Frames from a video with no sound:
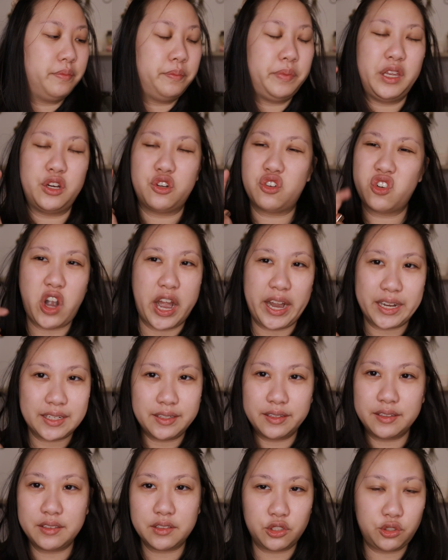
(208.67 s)
be
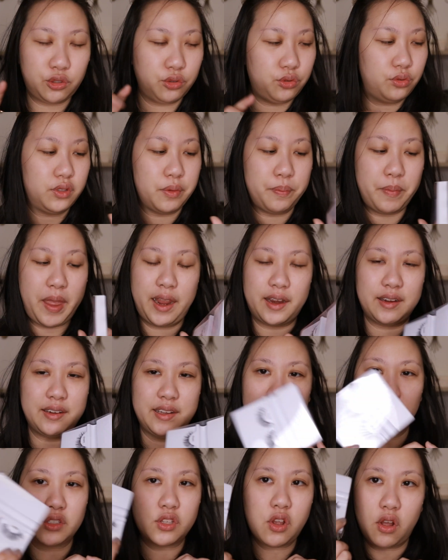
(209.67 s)
attracted to the
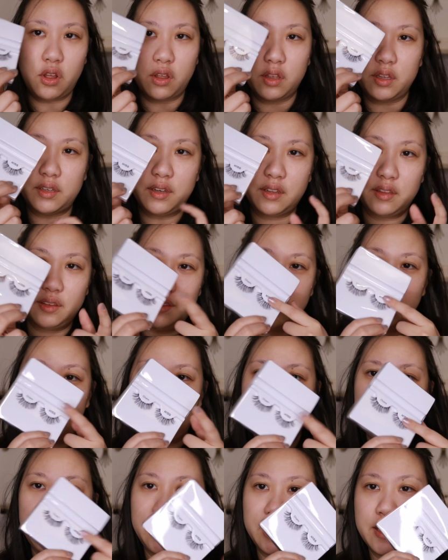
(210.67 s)
magnets on
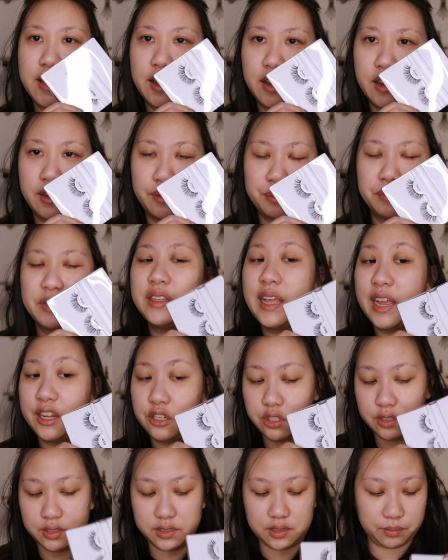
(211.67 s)
the
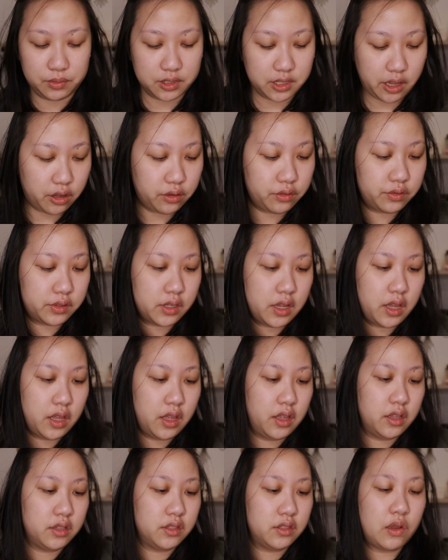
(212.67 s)
lashes themselves.
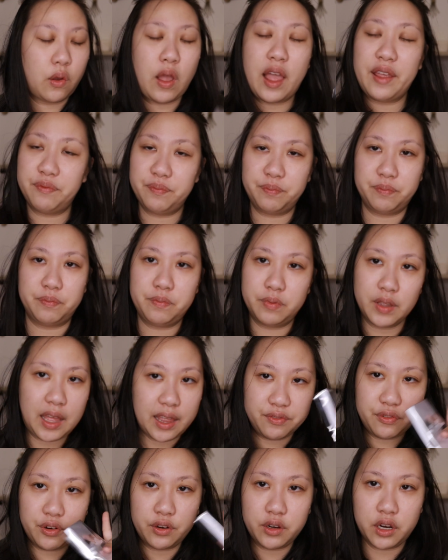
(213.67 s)
So
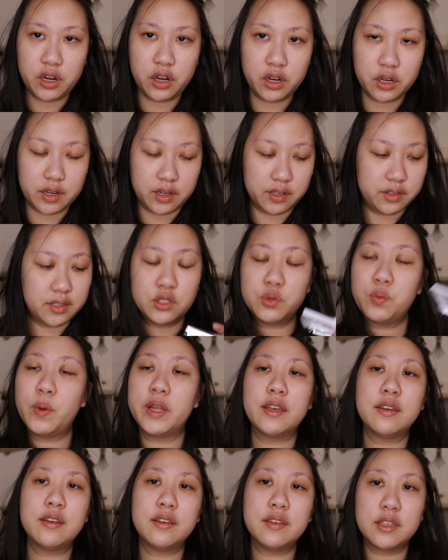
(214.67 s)
this
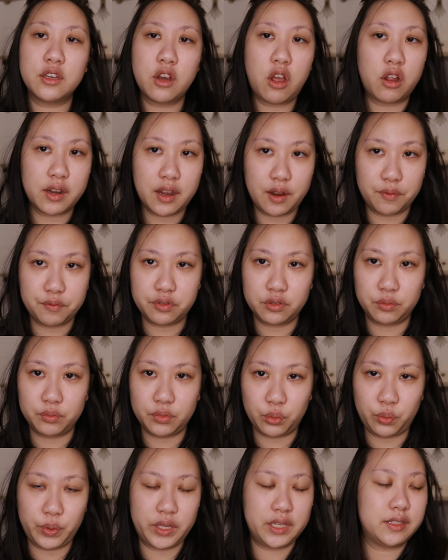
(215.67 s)
one did not come from
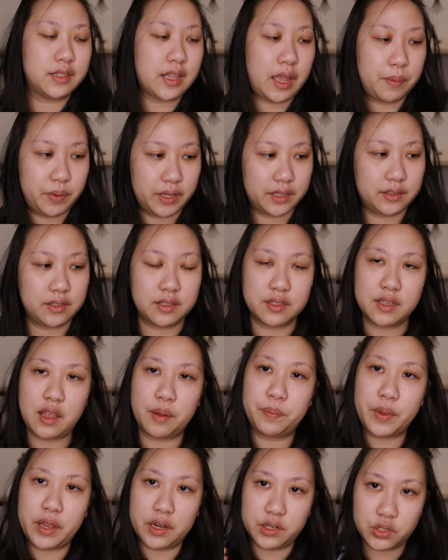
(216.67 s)
Louise. I picked this
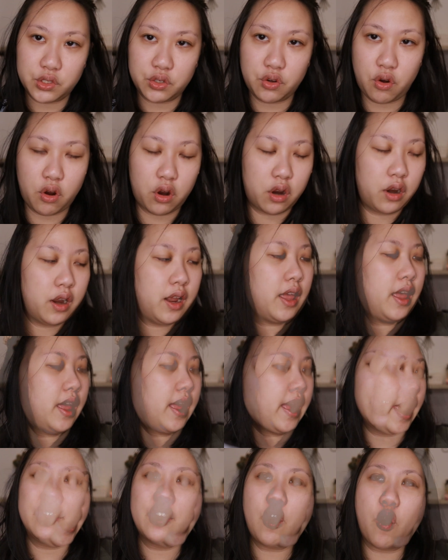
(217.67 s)
up at a store.
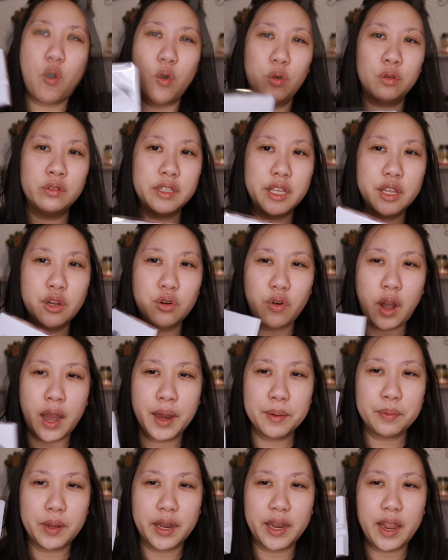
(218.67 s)
The only
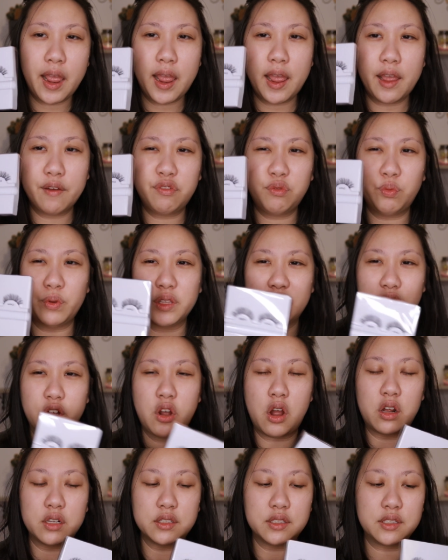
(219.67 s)
gripe I have with the
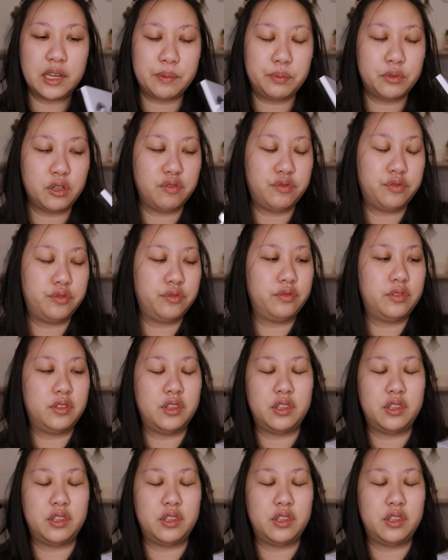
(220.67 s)
concept of